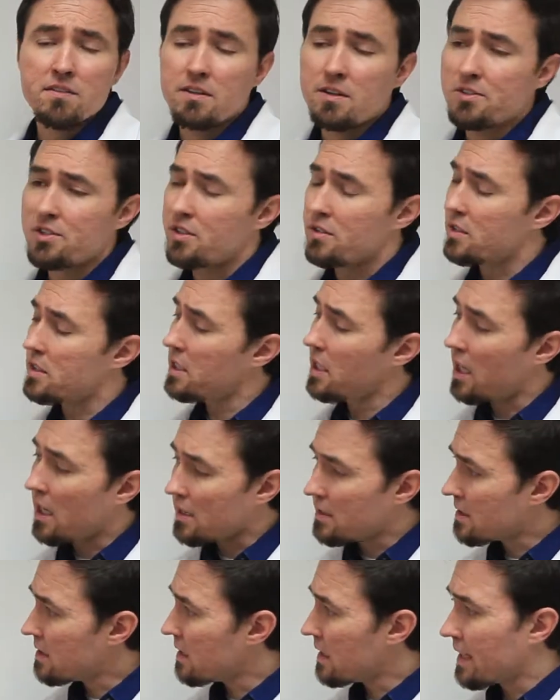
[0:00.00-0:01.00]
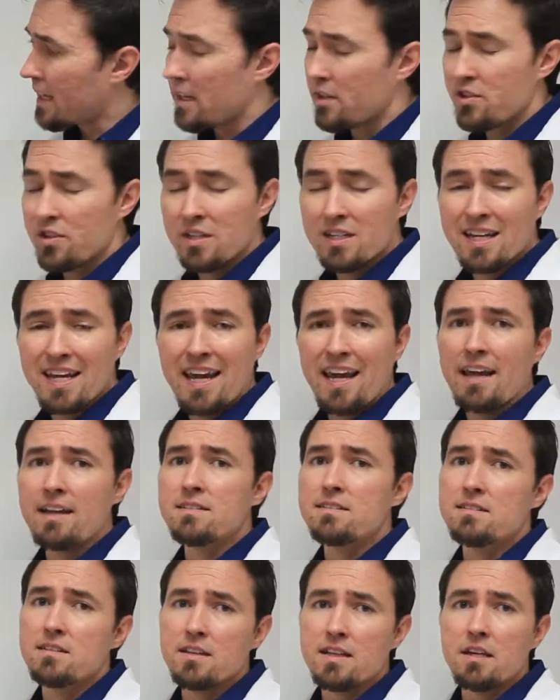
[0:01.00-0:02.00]
They're just constantly itching,
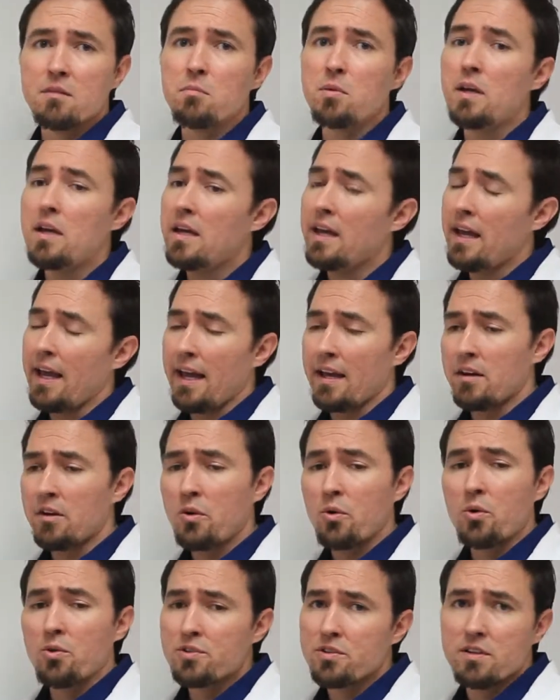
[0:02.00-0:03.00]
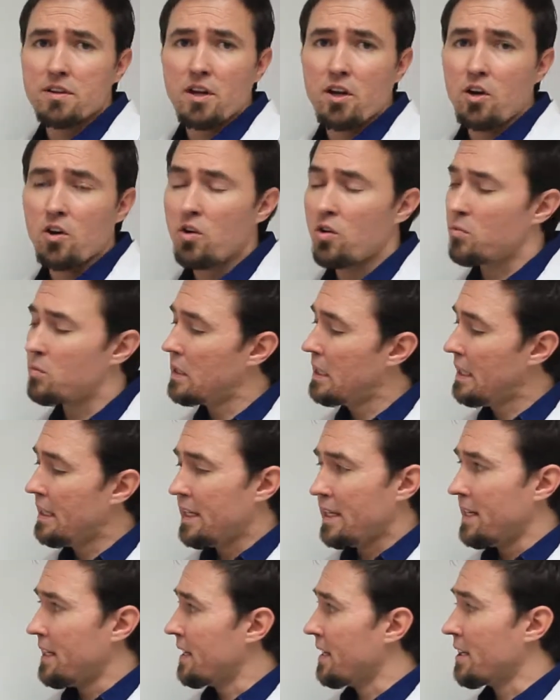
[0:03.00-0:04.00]
can't sleep. And of course at home,
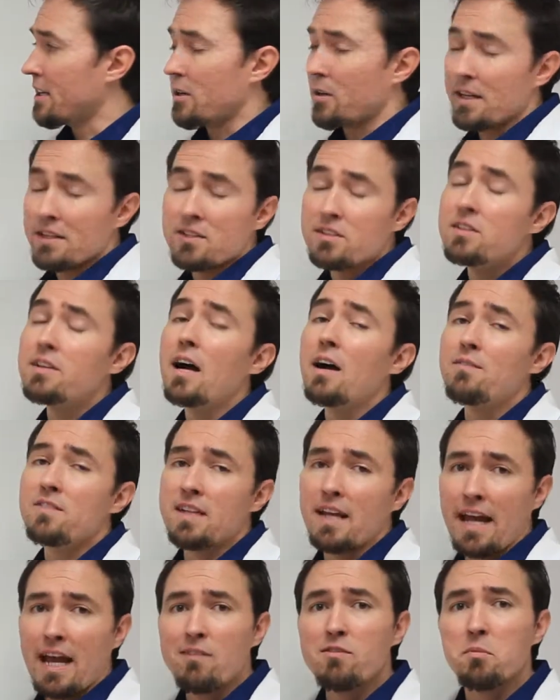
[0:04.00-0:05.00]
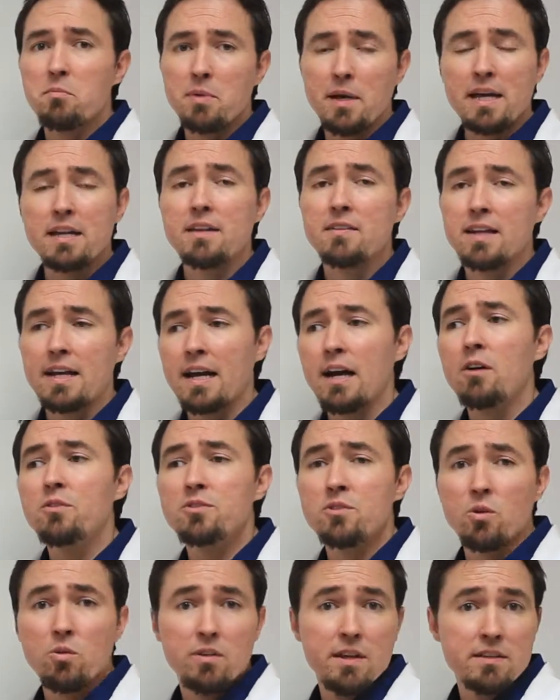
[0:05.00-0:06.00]
it's tough to have a pet in the
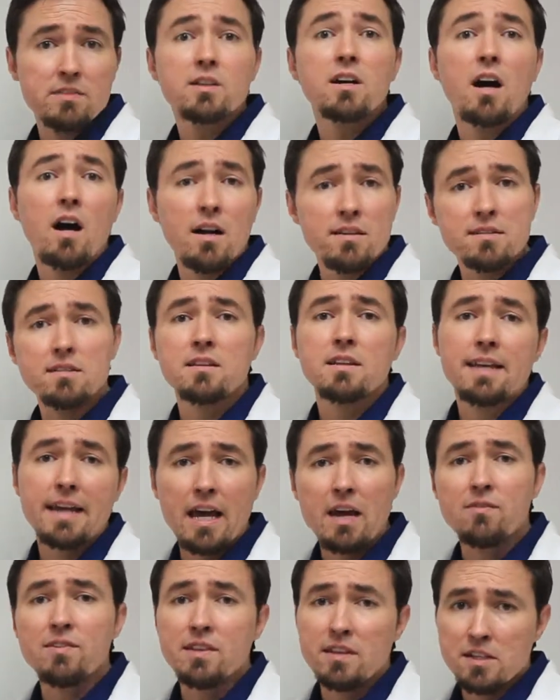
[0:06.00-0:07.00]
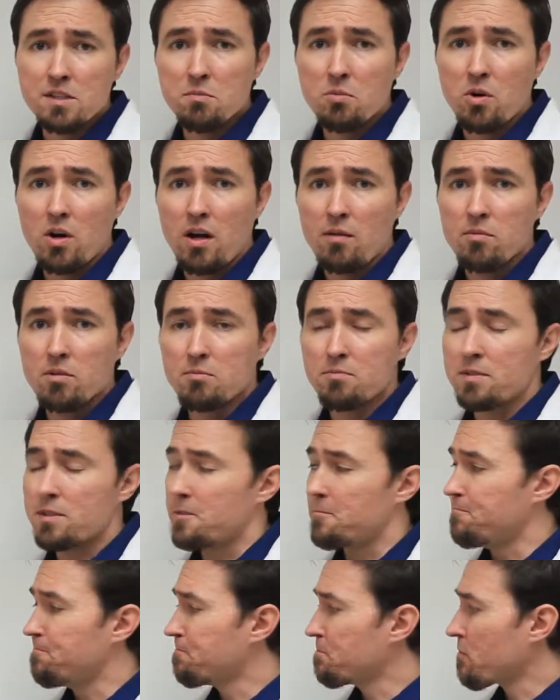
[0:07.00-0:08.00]
household that's constantly having these
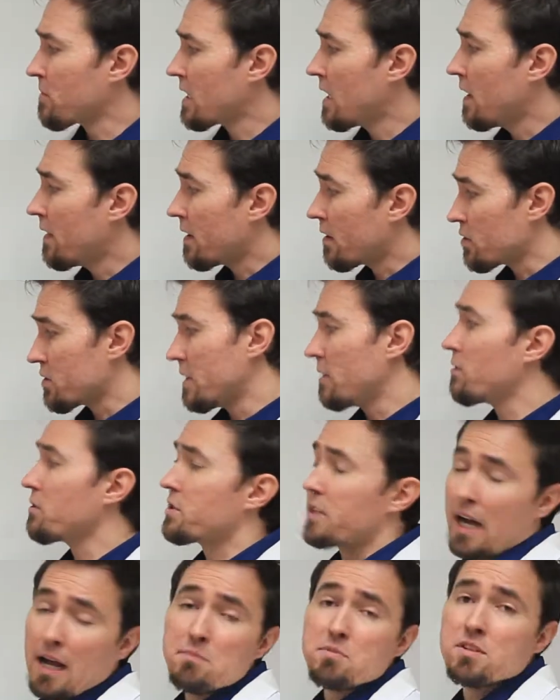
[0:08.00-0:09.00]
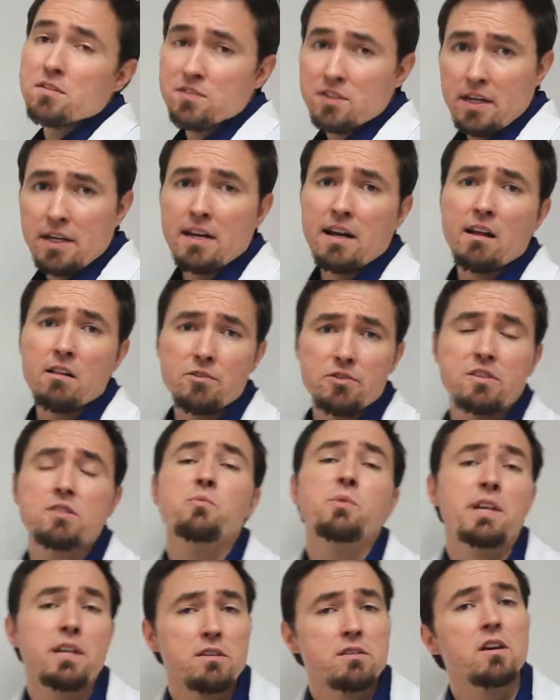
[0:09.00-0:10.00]
problems. There are several types of skin allergies
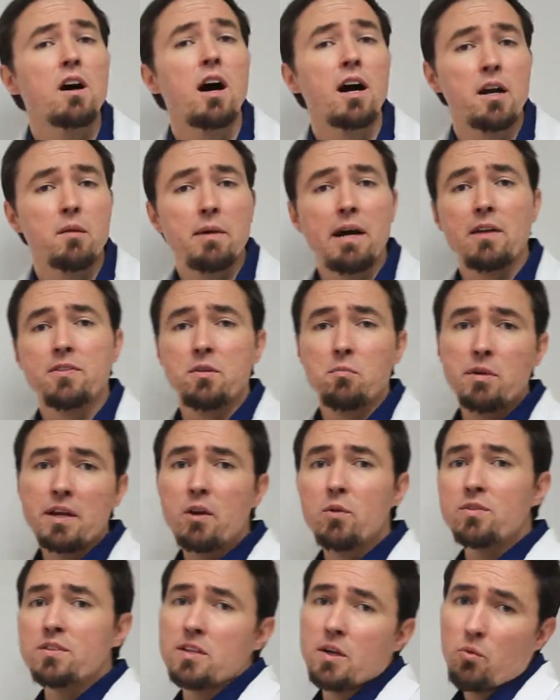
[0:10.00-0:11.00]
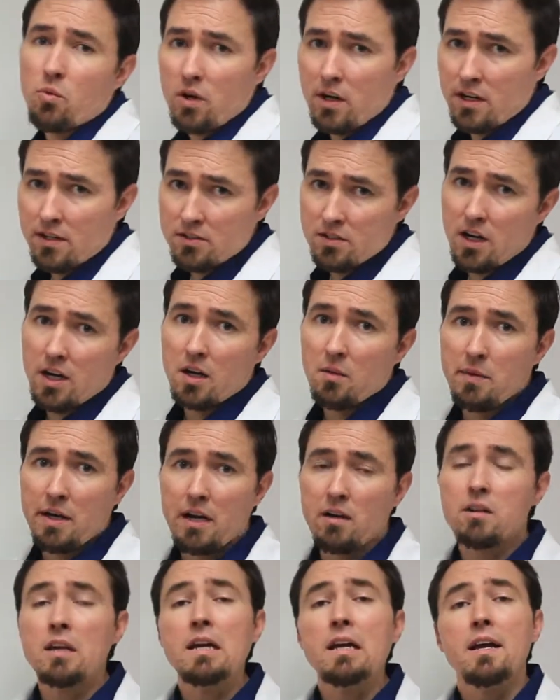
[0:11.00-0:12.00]
we can talk about. The big ones that we're going to talk
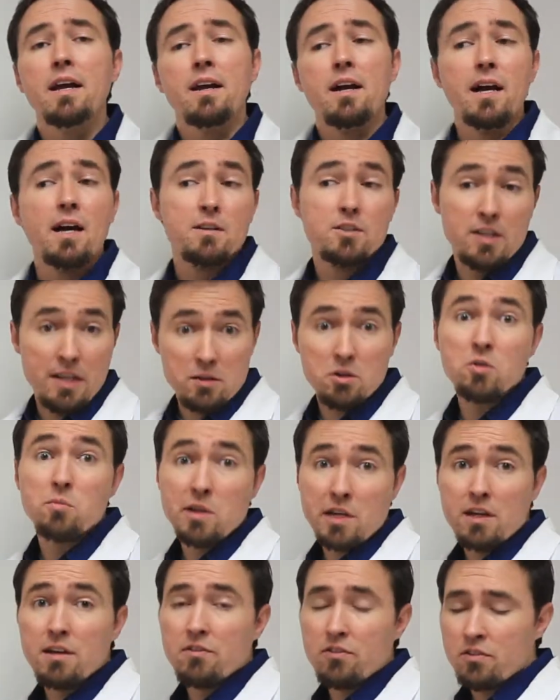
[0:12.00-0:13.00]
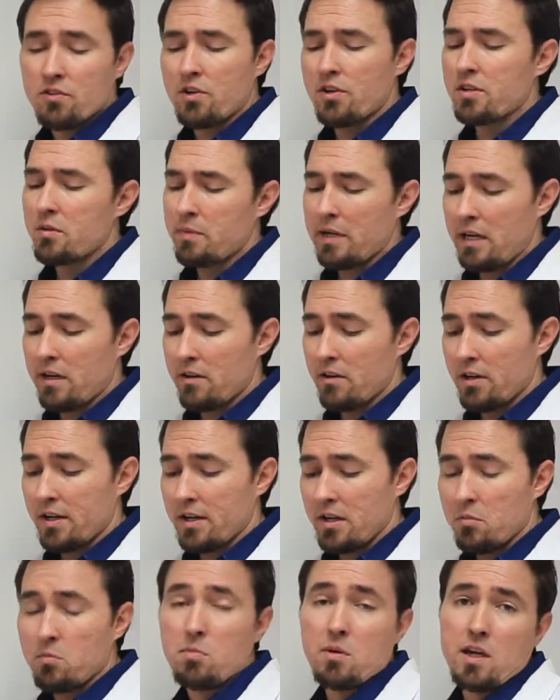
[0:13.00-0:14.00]
about and to be concerned about are
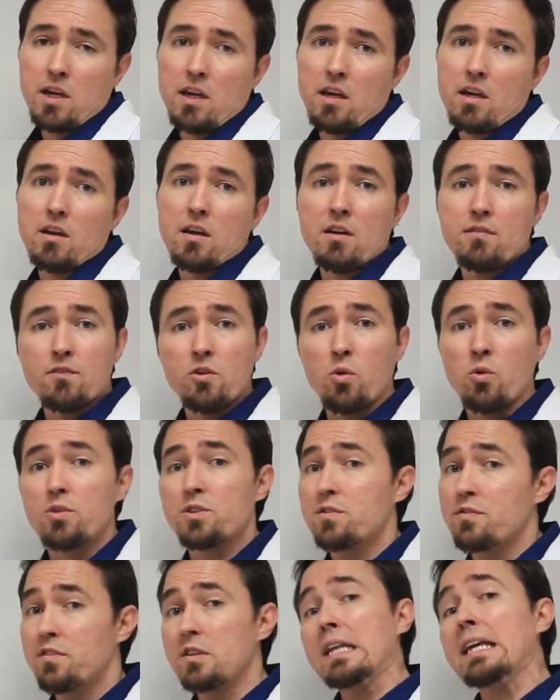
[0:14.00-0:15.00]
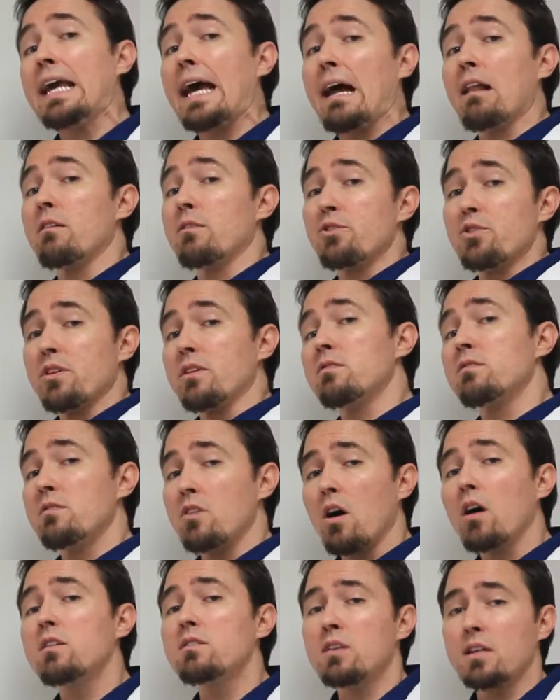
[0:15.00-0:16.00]
going to be, of course, flea allergies.
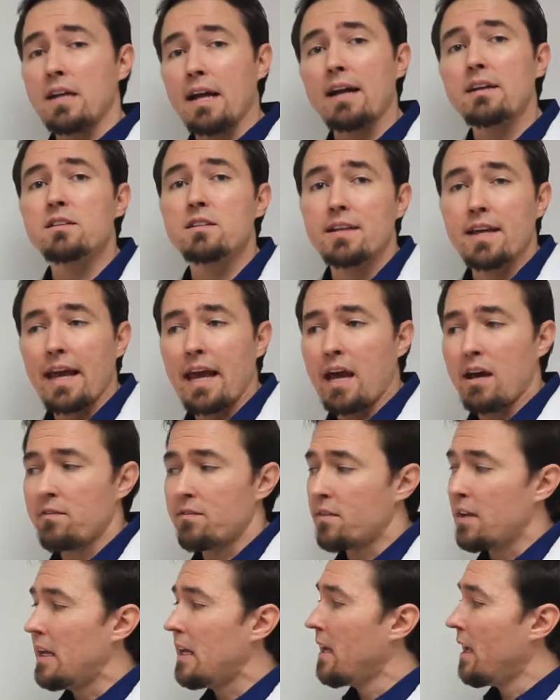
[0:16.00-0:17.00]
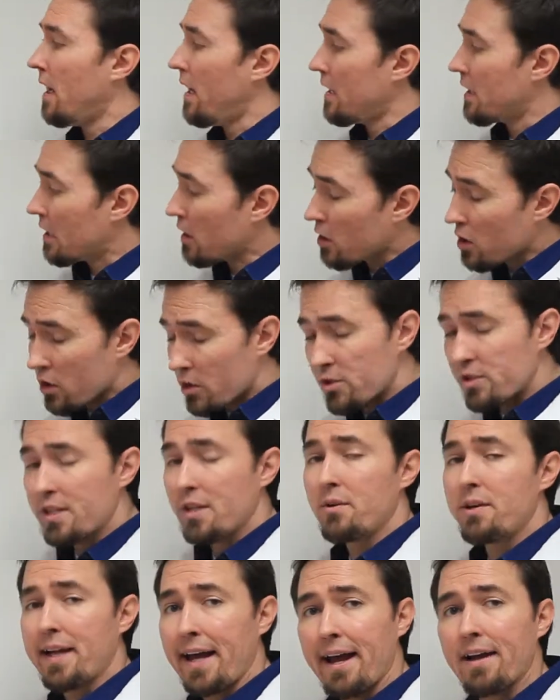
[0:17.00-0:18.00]
Dogs can actually have an
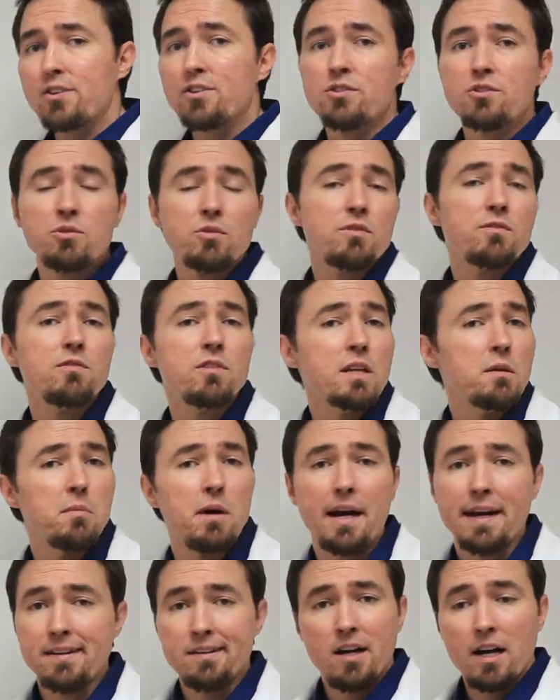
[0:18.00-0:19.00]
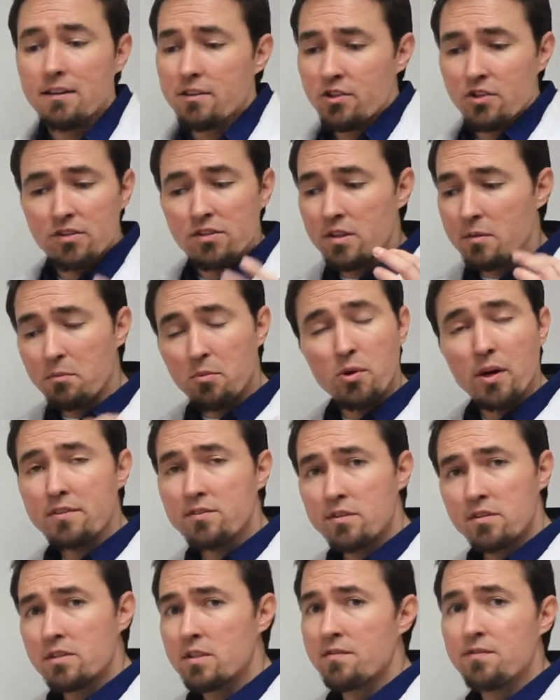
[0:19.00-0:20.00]
allergic reaction to a flea bite. Not just the
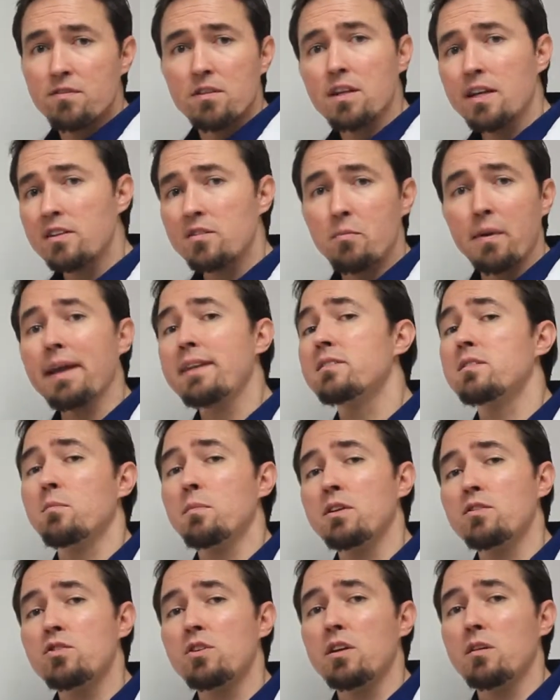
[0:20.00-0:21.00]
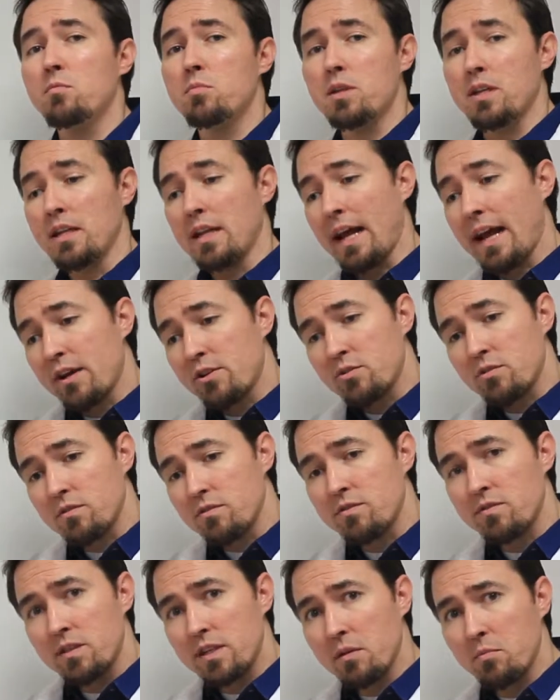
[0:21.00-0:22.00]
presence of fleas makes them itchy, but an actual
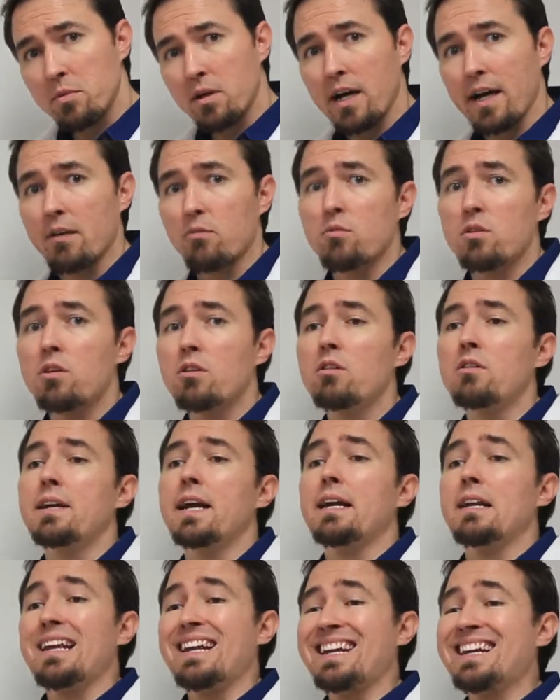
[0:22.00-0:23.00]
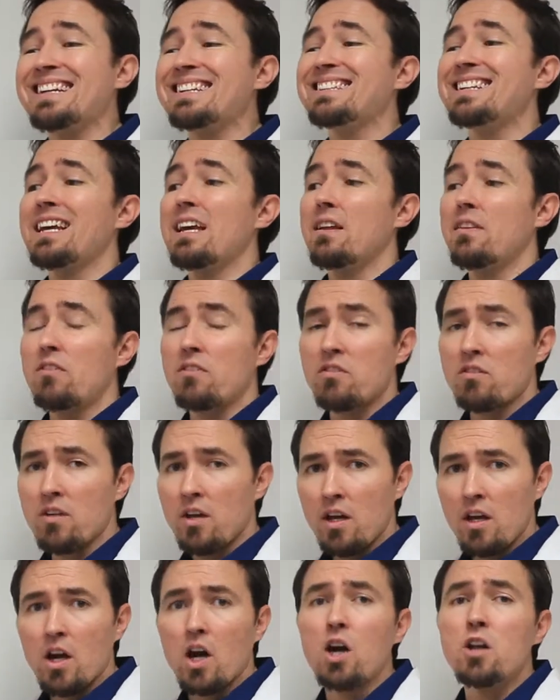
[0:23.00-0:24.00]
flea bite will create an intense
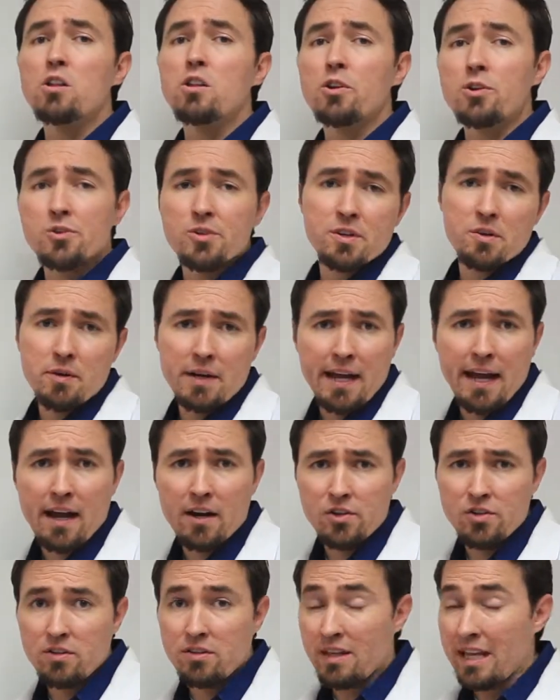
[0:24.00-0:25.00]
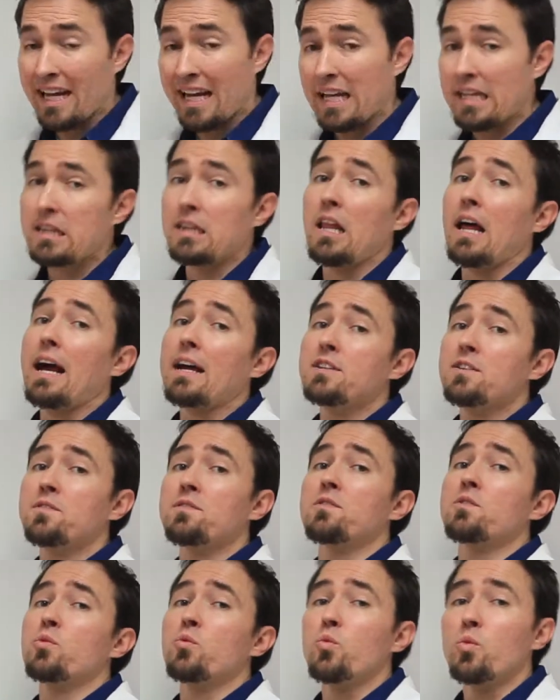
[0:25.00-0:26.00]
allergic reaction that can last
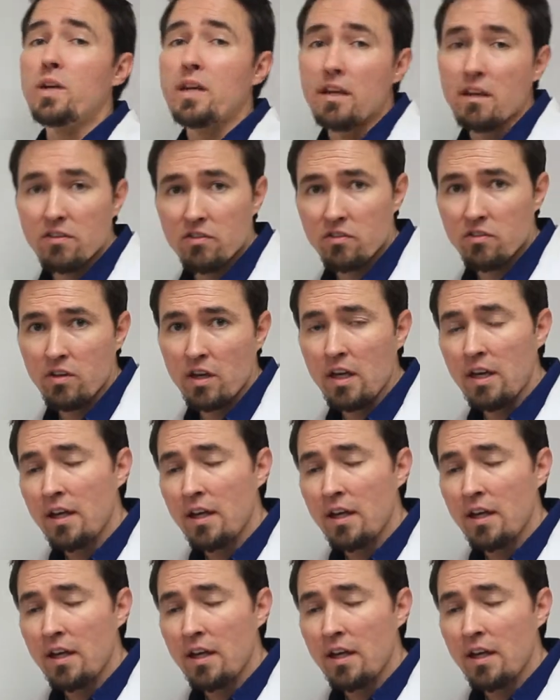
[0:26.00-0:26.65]
for weeks.